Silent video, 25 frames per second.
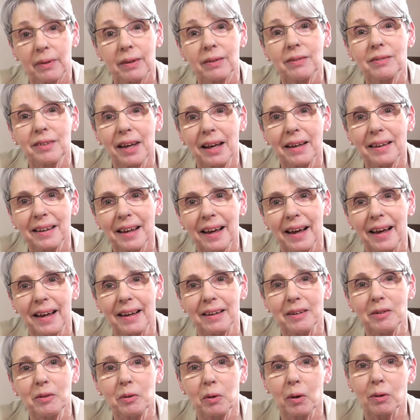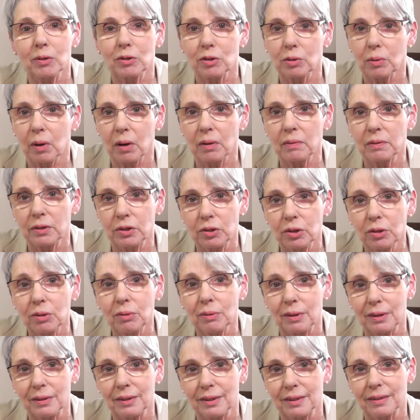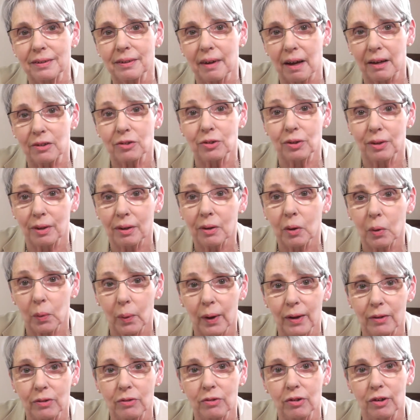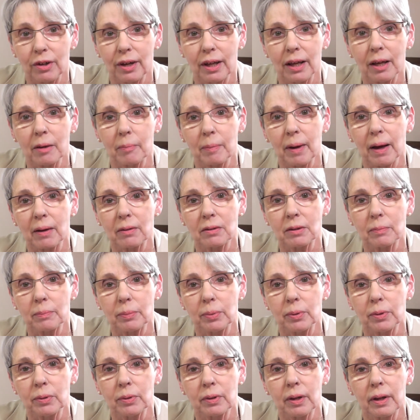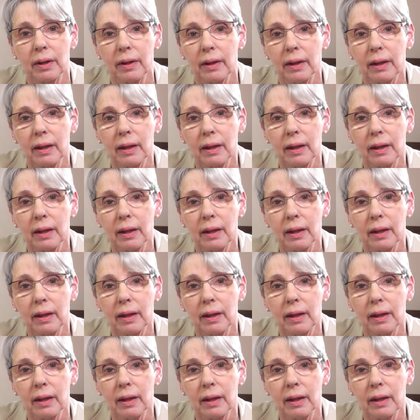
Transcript: Take care not to overdo the discussion and questioning about a book.